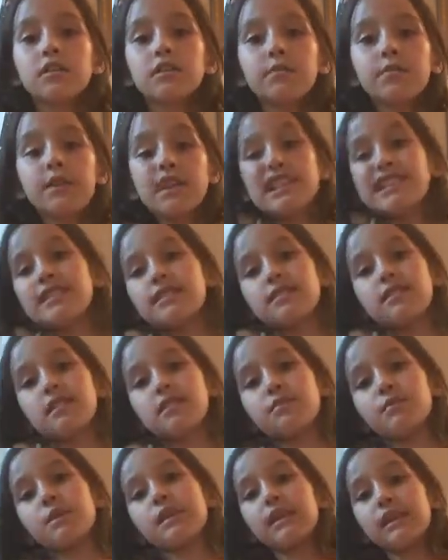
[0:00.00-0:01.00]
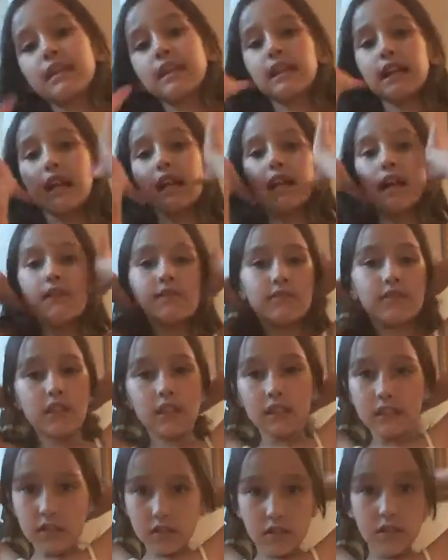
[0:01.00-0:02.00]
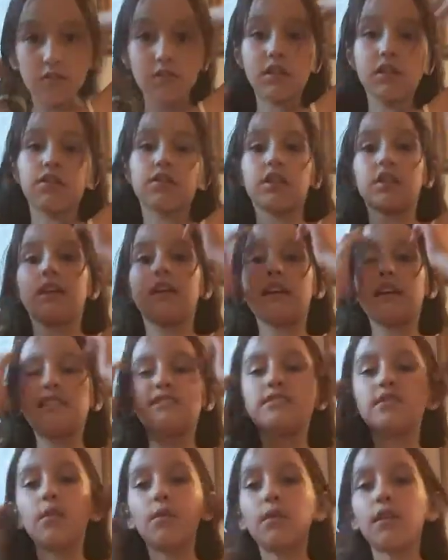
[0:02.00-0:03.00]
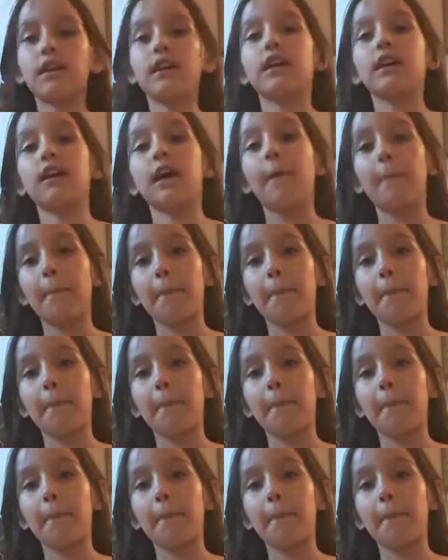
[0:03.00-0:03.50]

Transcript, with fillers: we really didn't have to do nothing yet, so we're gonna